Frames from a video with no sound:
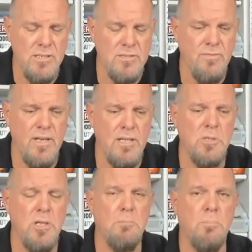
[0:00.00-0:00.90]
It is
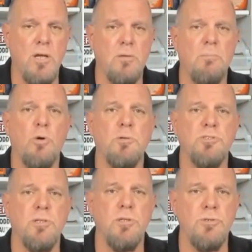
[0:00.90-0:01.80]
available on
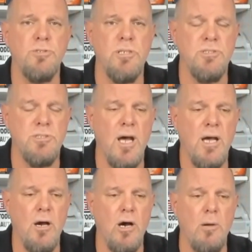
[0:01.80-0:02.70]

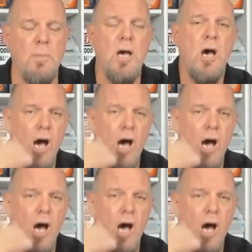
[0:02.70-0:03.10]
brothermobilesolutions.com